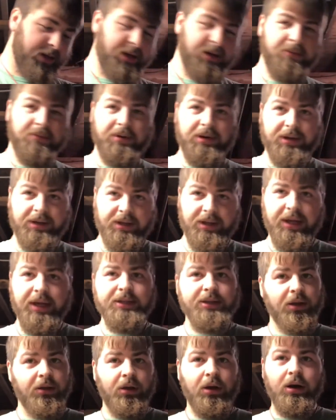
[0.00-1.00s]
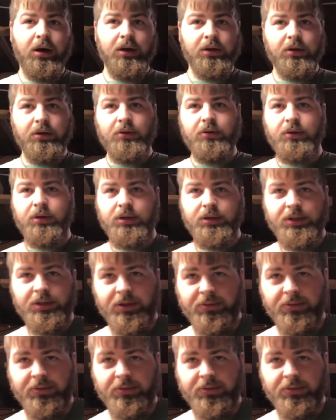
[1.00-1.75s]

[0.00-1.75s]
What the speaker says: But that's a lot of lures to